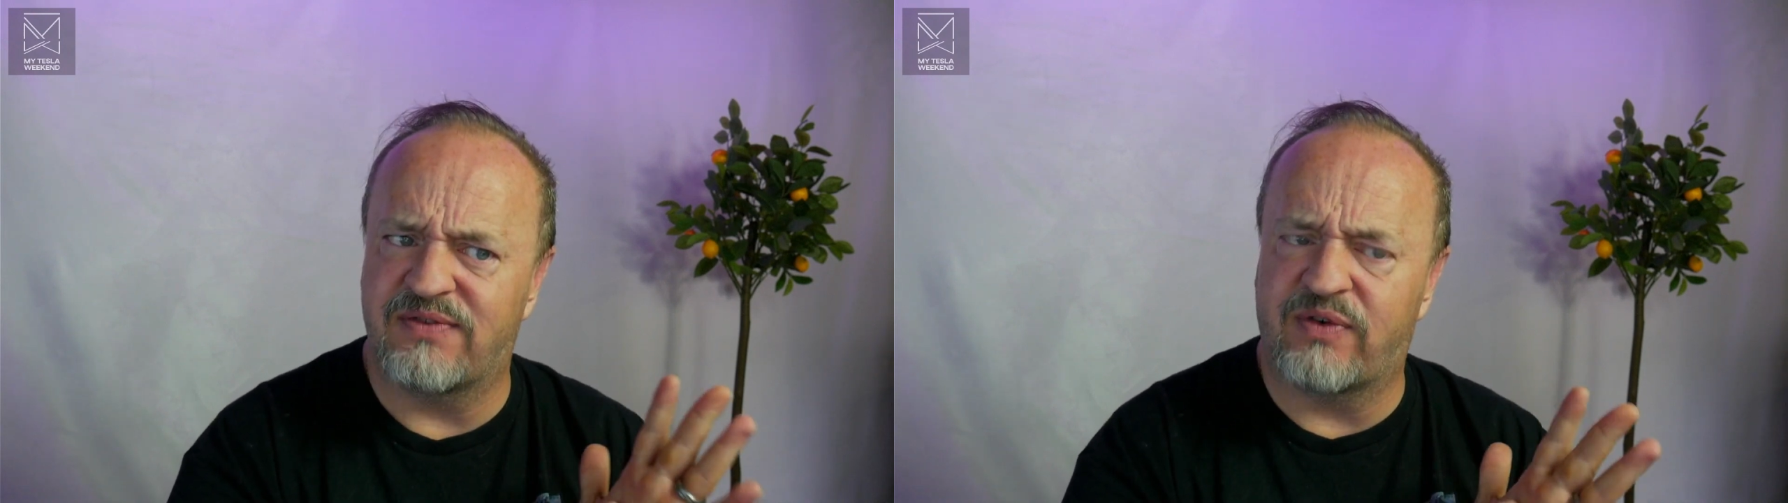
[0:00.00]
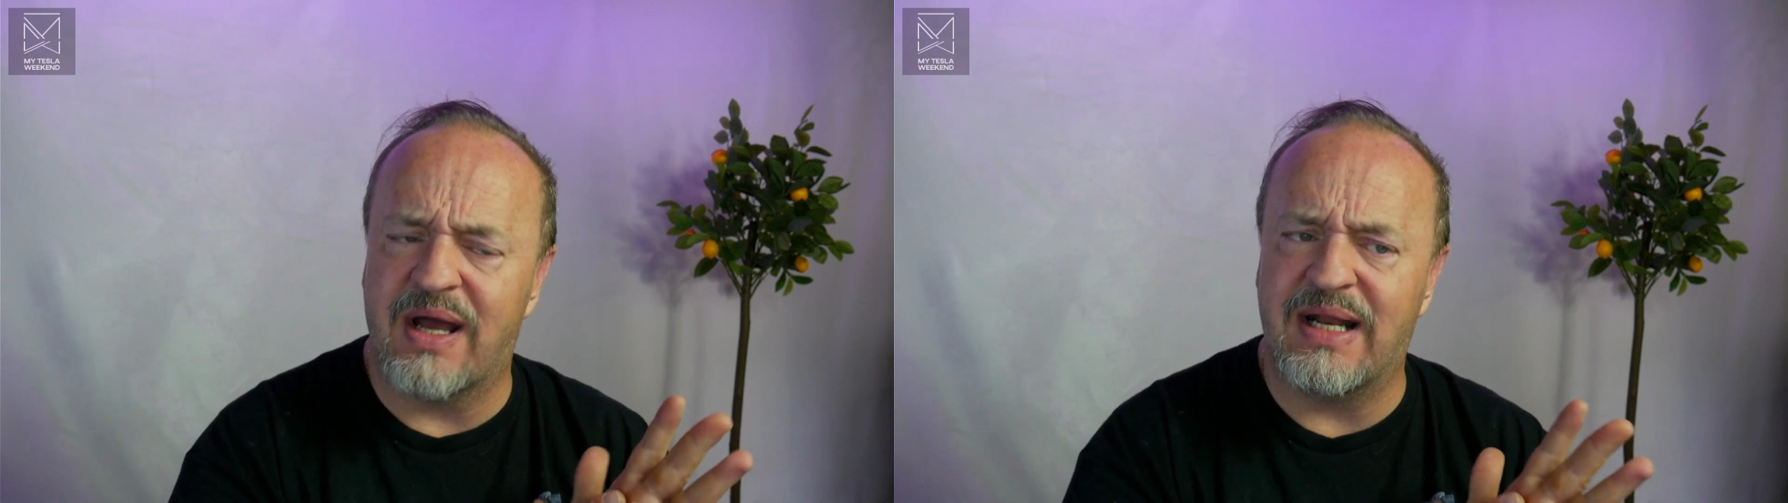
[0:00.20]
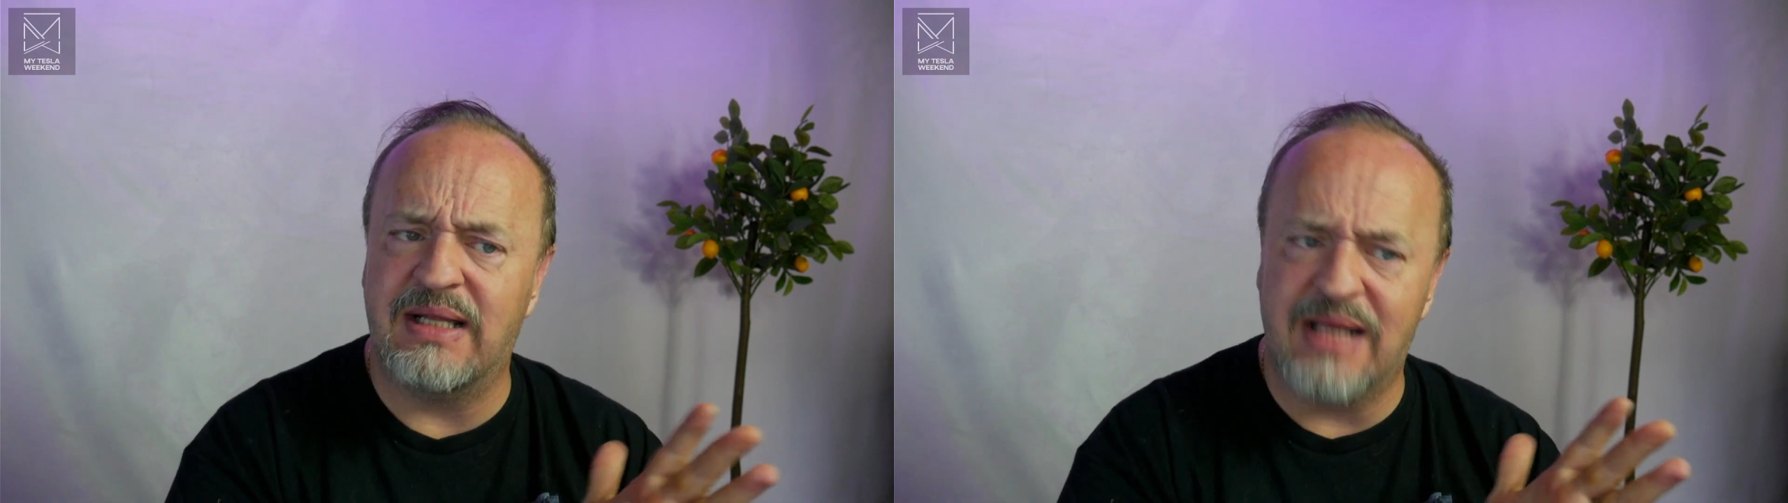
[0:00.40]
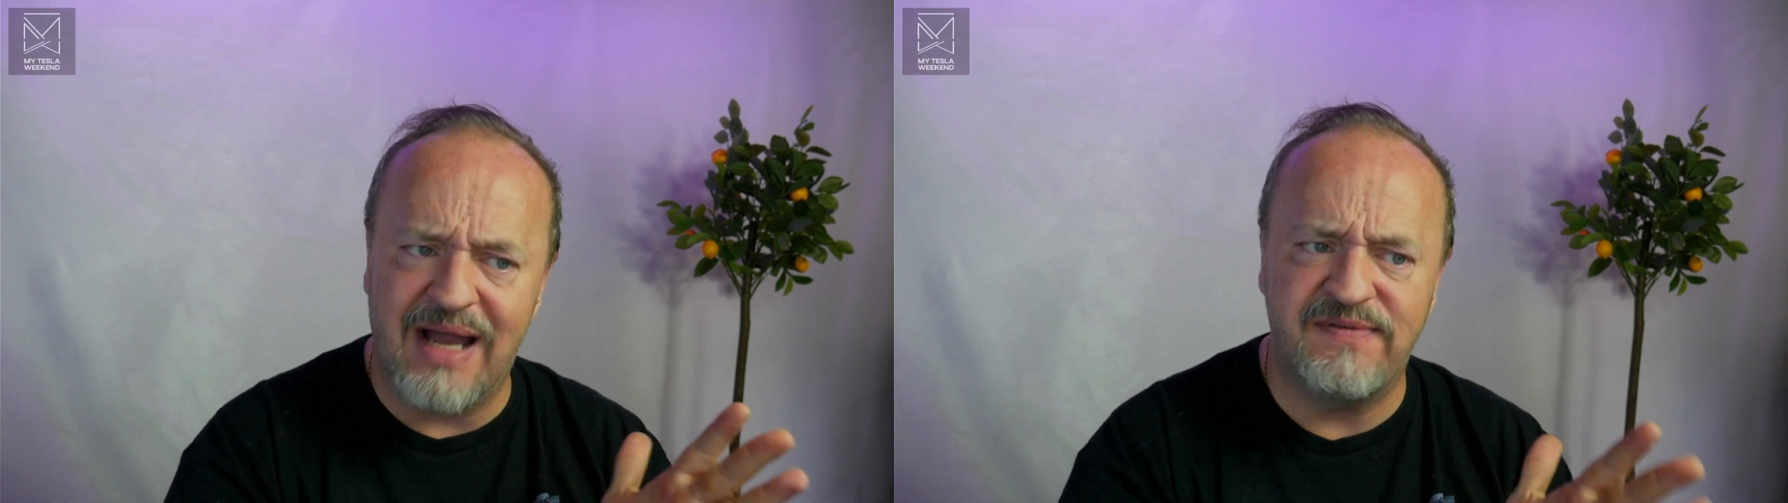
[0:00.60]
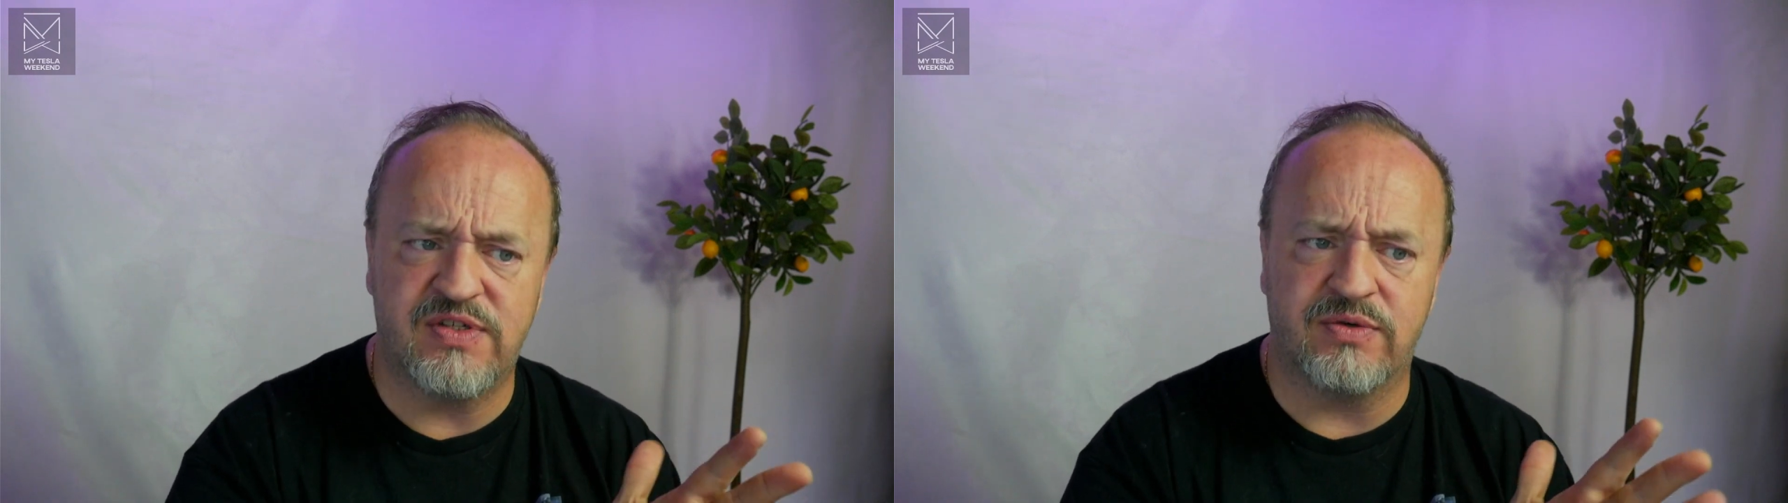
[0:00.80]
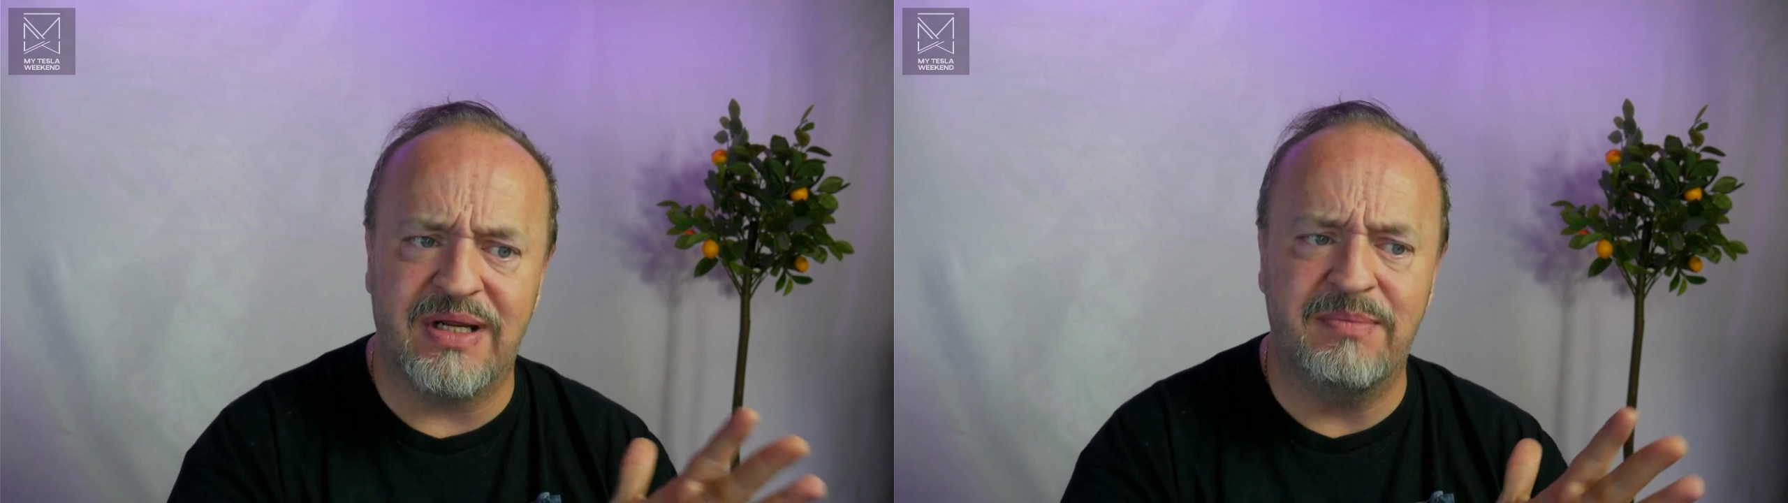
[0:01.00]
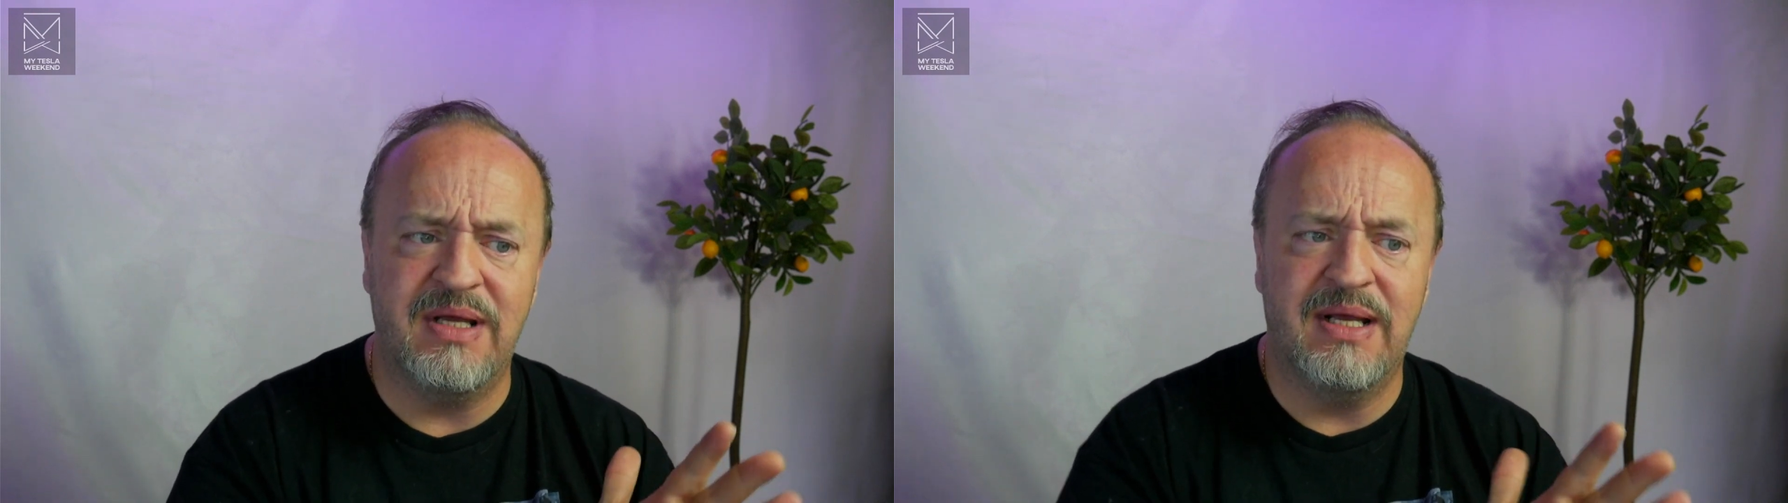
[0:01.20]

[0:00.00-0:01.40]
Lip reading: Friday live stream.